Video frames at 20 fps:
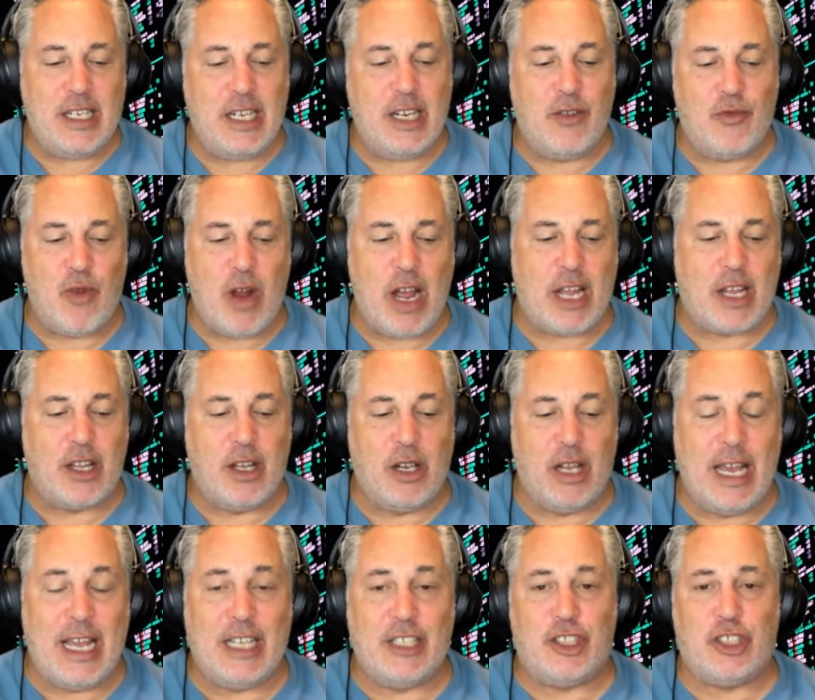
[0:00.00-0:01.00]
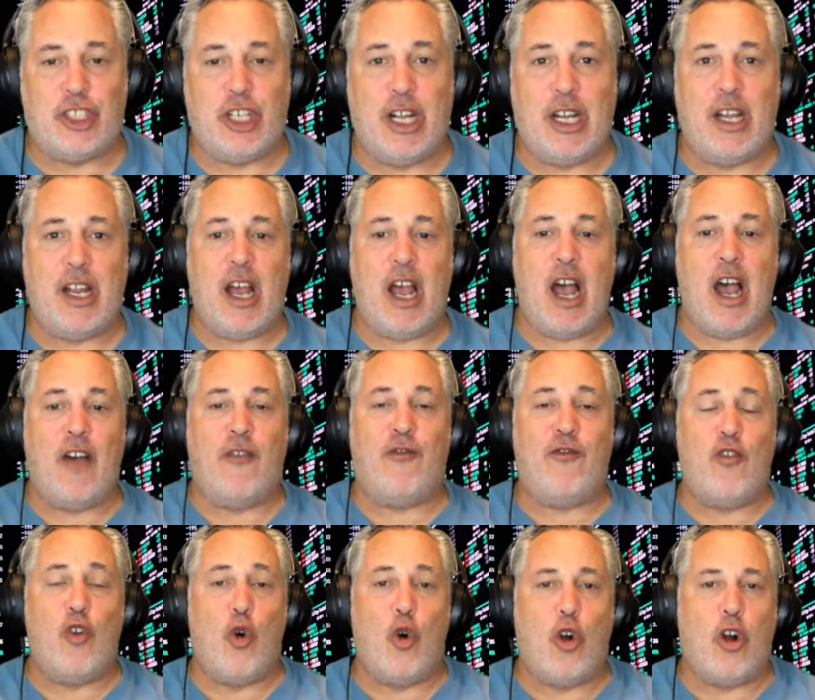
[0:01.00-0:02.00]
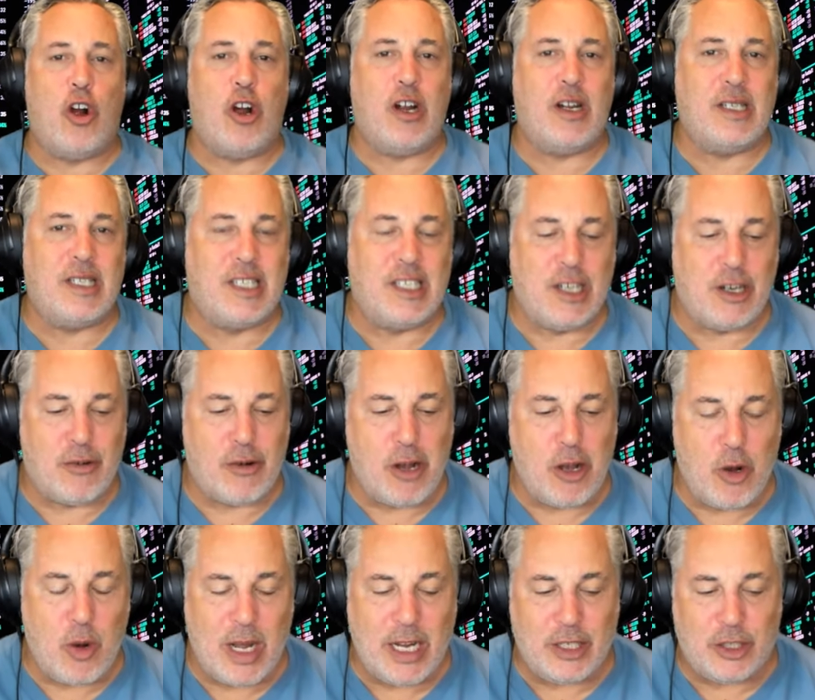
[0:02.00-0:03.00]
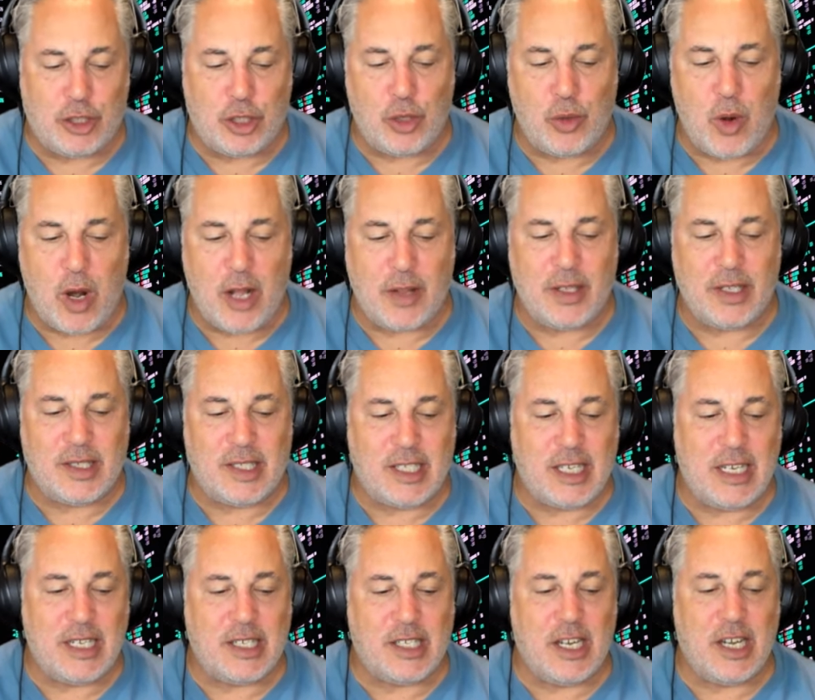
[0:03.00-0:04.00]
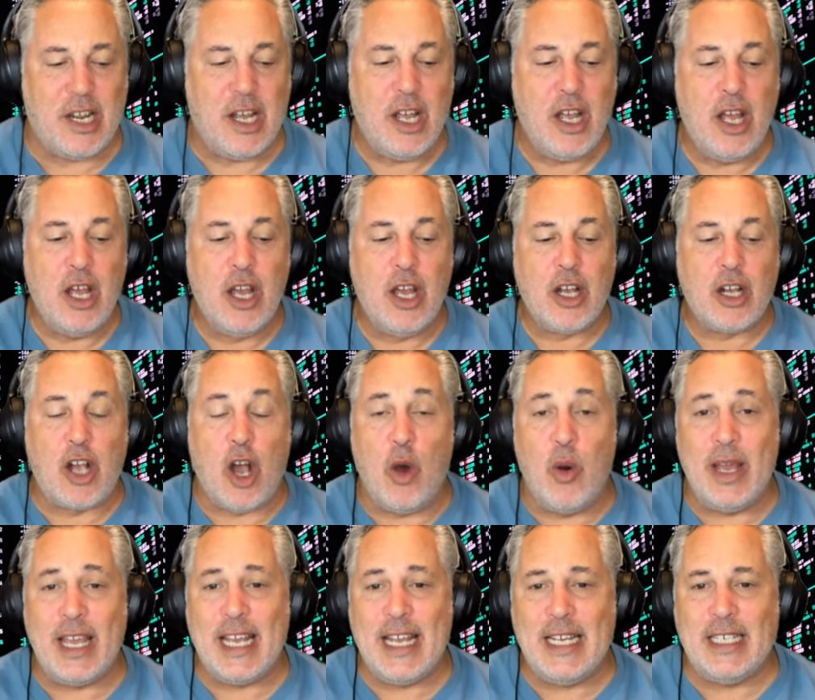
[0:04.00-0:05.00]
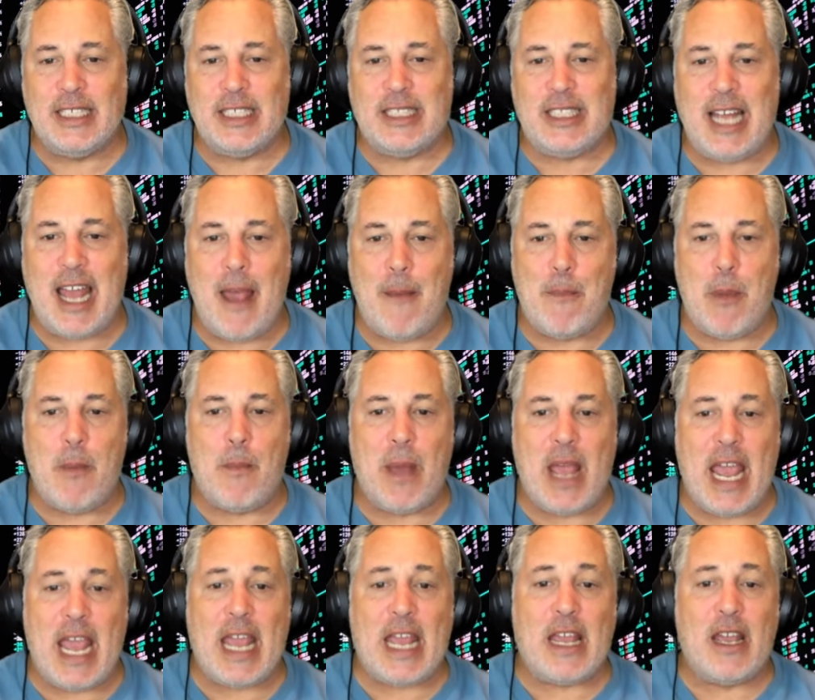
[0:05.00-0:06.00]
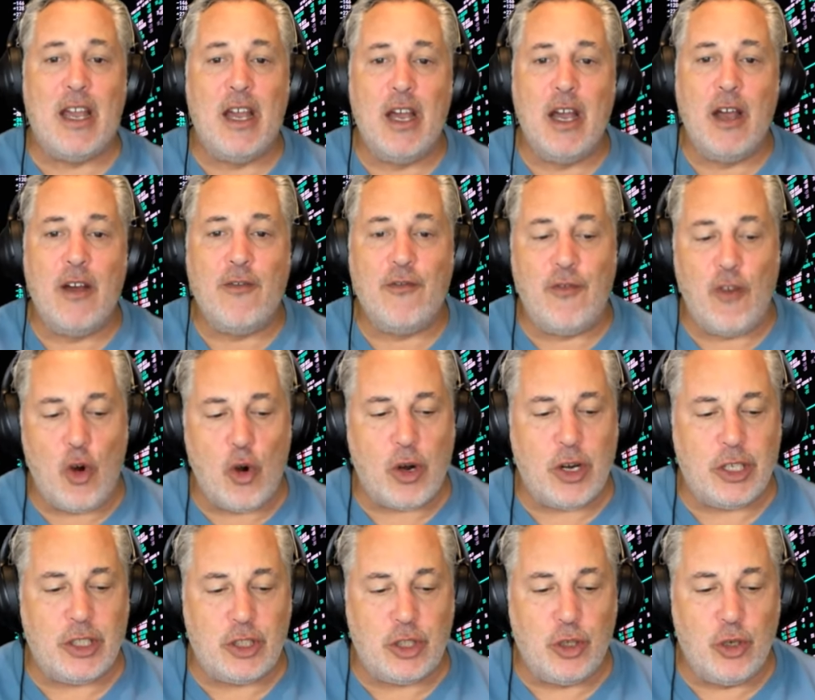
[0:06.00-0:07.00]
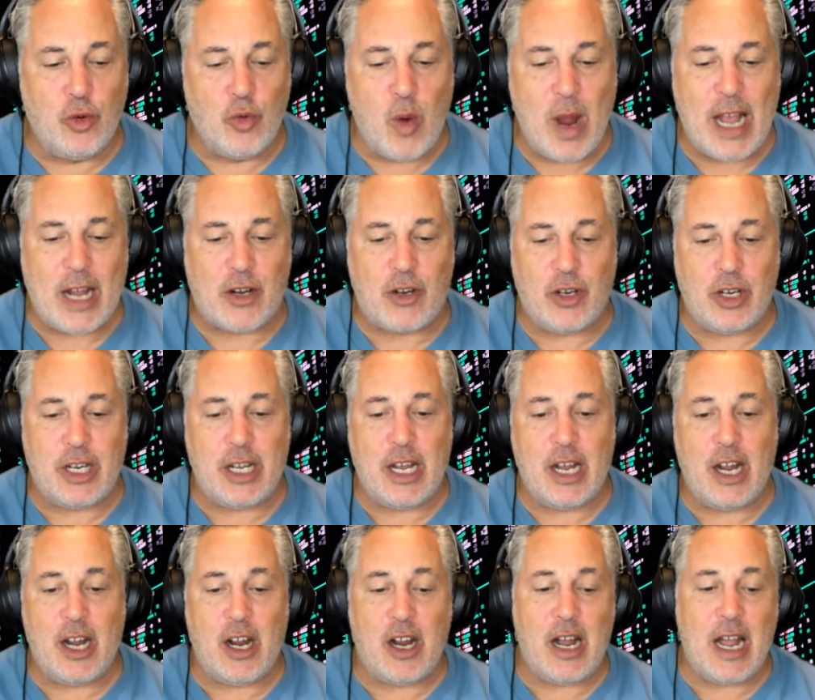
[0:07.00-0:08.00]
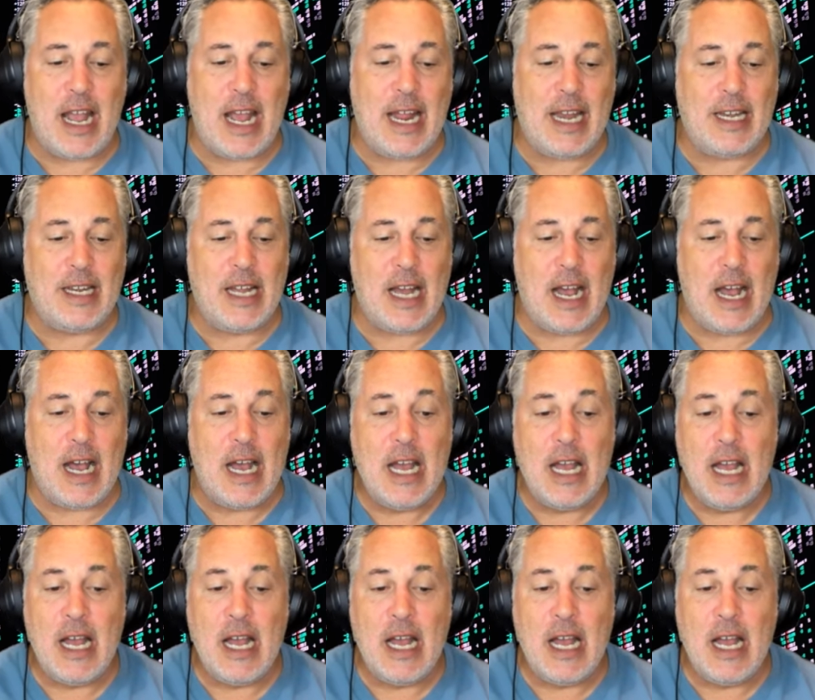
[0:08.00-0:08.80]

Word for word: in regulation, uh, four and oh and two on the season, going into Tampa Bay, four and two record here, and uh